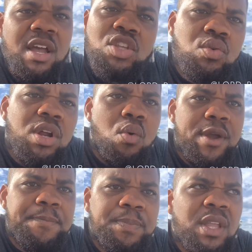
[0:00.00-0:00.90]
You know
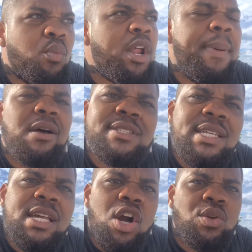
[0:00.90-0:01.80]
it. What about
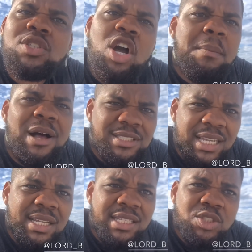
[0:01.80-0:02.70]
Zeke? Are you talking about
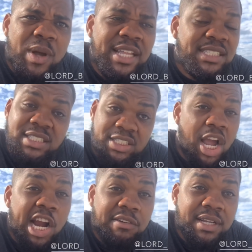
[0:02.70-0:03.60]
Zeke this way? This is
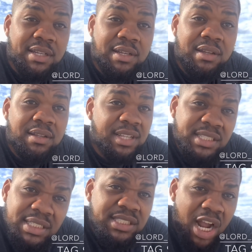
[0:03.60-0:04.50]
current.
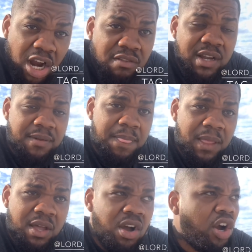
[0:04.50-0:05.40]
This is current.
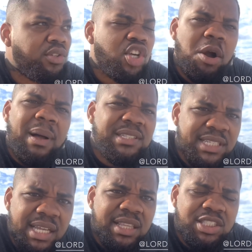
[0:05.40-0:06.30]
Are you talking about
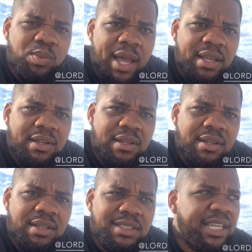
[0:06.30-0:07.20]
Zeke this way?
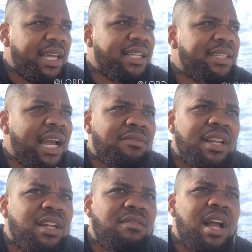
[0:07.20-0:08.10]
Zeke and Dak
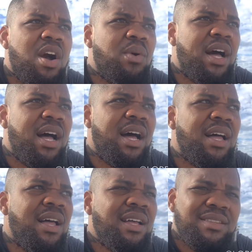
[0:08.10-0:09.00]
running around with
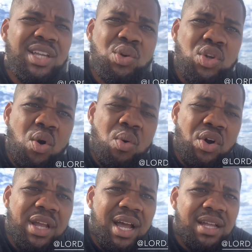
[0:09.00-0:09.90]
dildo
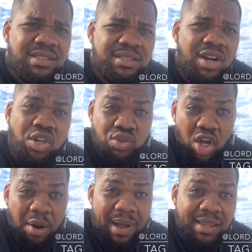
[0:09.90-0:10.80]
water guns? Are you
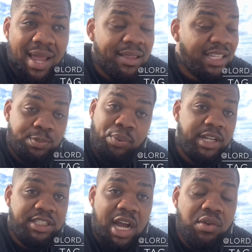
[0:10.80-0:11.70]
talking about that? That's
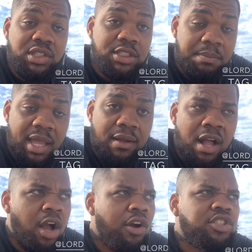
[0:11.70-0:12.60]
pretty childish to me.
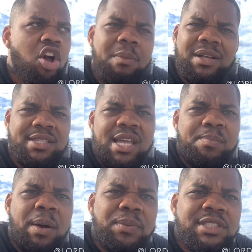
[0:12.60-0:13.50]
Are you talking about Zeke
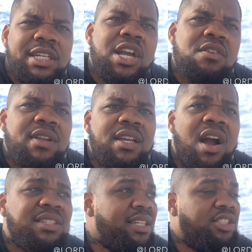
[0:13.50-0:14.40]
bumping security
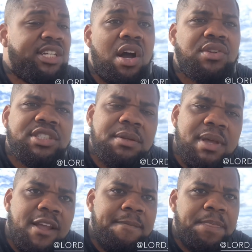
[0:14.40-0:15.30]
guards? That's childish to
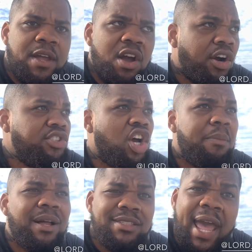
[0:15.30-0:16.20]
me. Are you
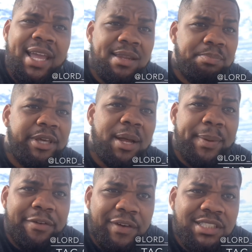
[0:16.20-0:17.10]
talking about Dak getting beat up
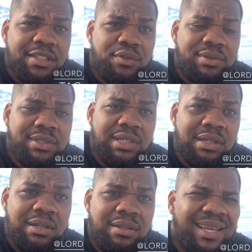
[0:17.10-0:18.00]
at festivals?
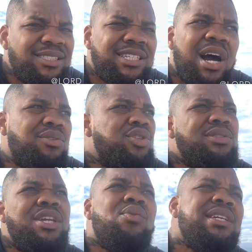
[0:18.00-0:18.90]
That's childish. Who
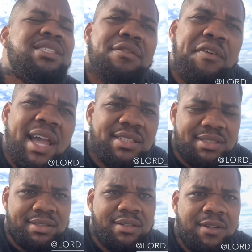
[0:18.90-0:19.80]
still gets in
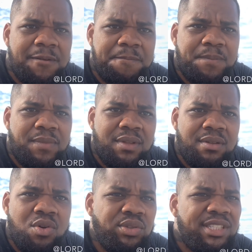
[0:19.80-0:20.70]
fights?
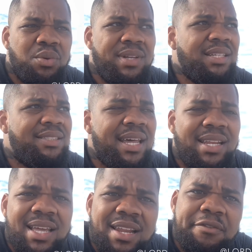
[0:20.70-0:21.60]
Who still does that
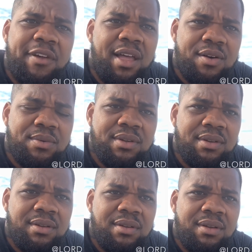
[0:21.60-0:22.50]
in the
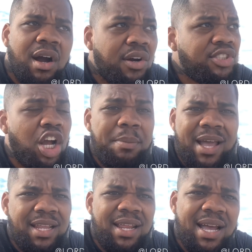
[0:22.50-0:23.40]
NFL? Are you talking about
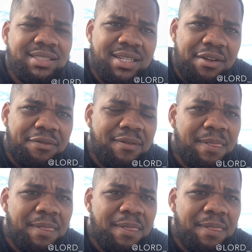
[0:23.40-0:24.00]
any of that stuff?